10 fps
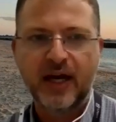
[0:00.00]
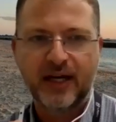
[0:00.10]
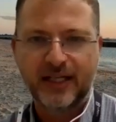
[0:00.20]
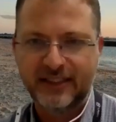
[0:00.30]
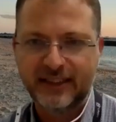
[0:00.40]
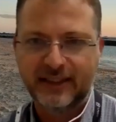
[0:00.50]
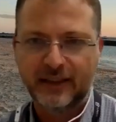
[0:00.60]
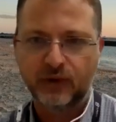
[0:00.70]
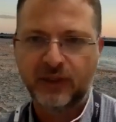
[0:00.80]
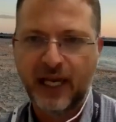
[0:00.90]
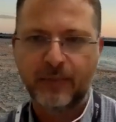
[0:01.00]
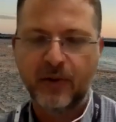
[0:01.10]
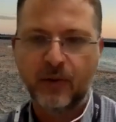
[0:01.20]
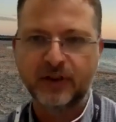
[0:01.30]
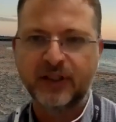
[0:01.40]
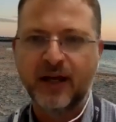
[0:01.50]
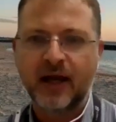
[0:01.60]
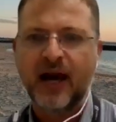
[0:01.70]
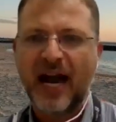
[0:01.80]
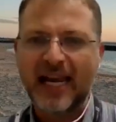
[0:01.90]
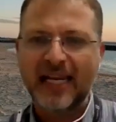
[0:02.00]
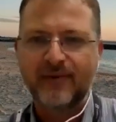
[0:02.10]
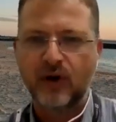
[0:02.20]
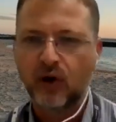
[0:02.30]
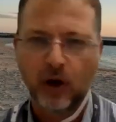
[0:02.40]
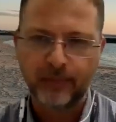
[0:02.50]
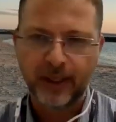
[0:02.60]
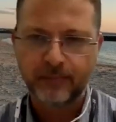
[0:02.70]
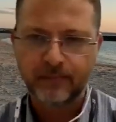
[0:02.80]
resistant to therapy was high level of copper.